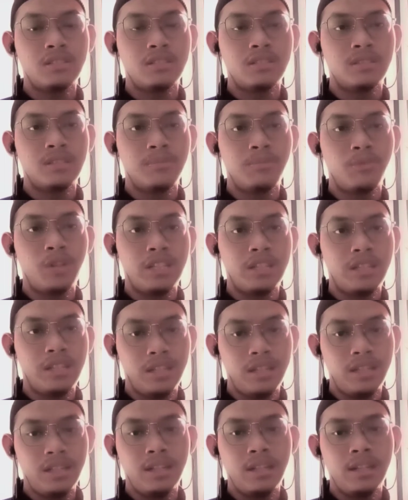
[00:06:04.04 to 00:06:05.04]

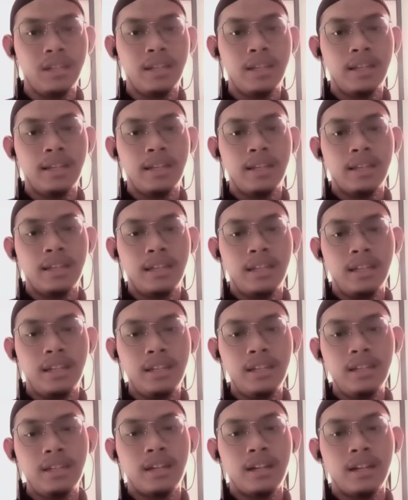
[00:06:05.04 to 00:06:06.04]
stipulated in
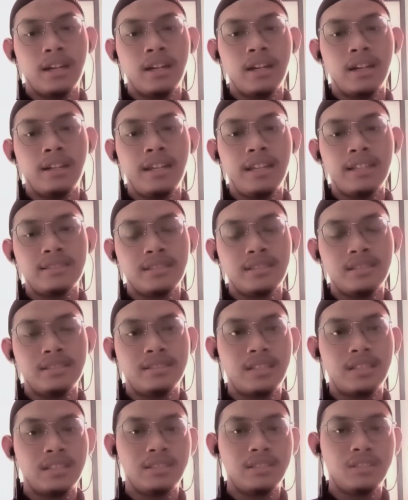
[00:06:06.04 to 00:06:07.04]
it. Next, in
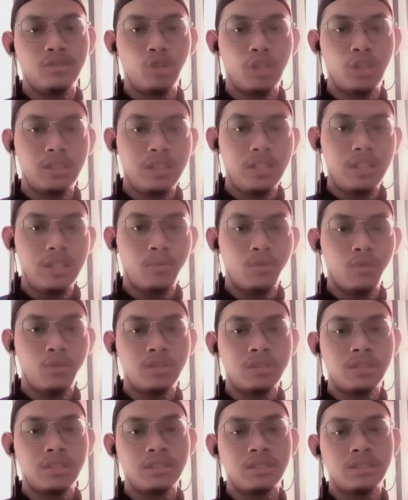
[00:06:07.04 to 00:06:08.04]
Section 20,
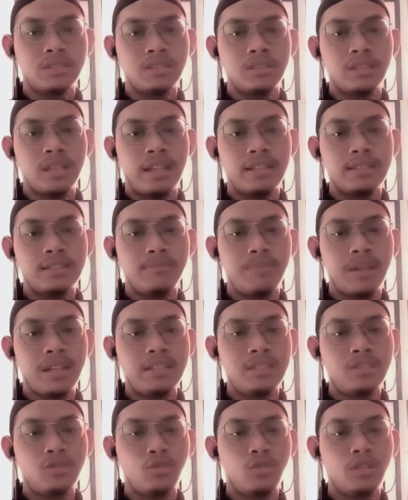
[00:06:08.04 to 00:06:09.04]
producers and
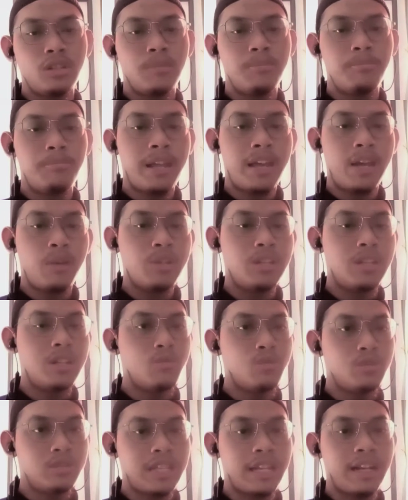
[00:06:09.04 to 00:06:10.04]
suppliers should comply with the
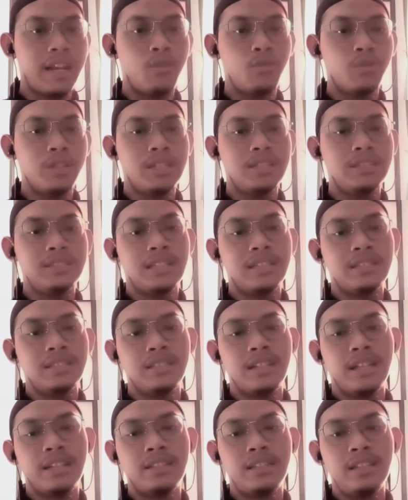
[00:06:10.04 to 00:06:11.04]
rules set out in
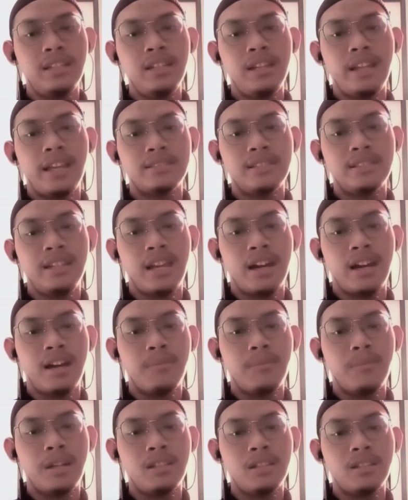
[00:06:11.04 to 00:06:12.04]
Section 19 as they are
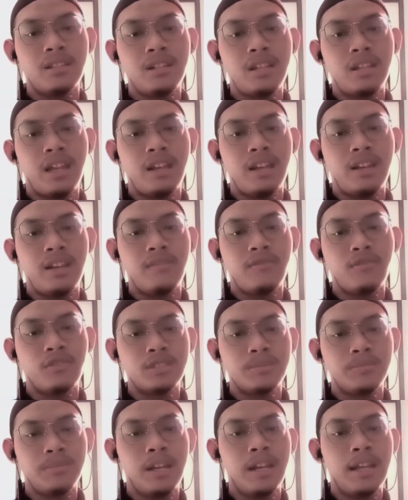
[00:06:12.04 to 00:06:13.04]
mandatory and
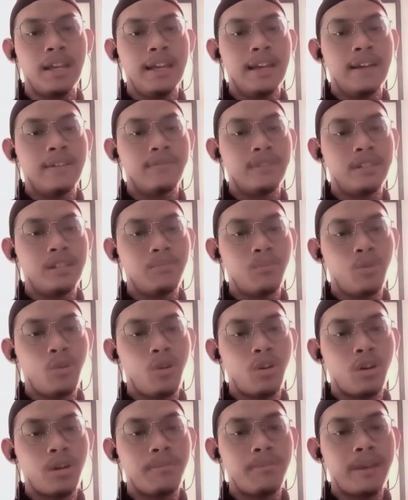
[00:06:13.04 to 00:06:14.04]
enforceable.
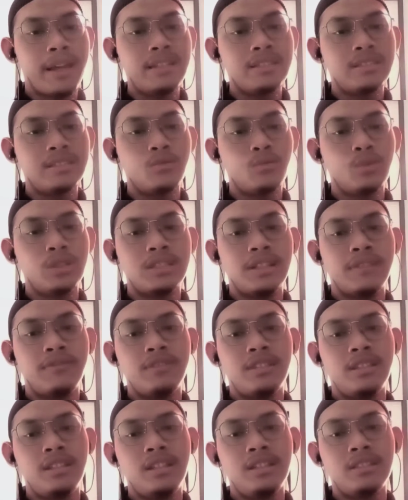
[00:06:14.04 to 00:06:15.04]
Furthermore, compliance with
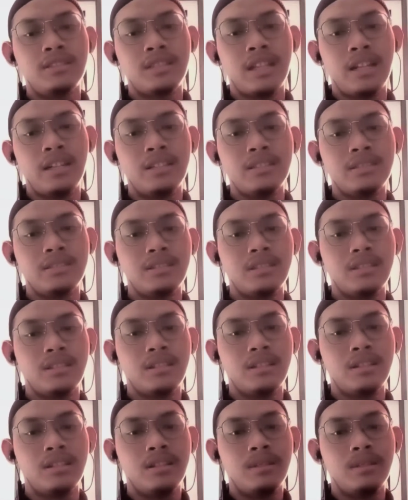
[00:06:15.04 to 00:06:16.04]
safety standards,
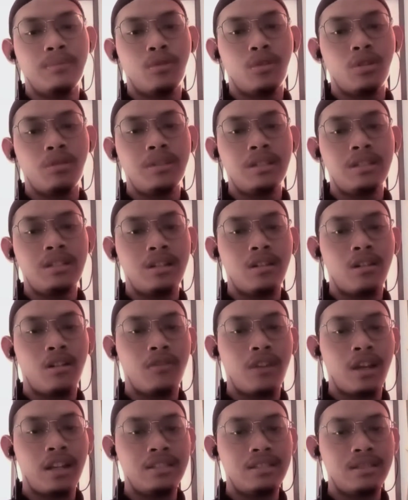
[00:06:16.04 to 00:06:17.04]
the prohibition
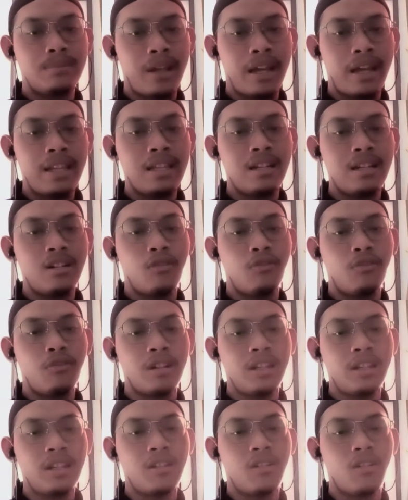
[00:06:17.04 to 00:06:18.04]
of any supplier
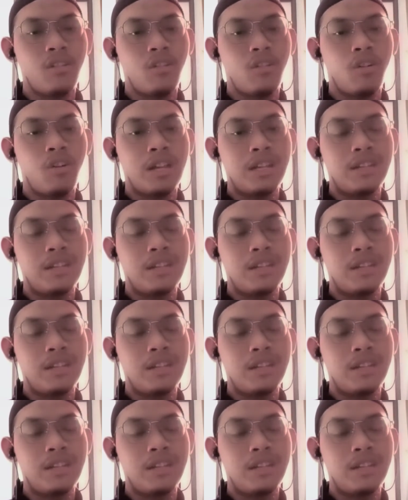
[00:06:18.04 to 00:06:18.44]
offering or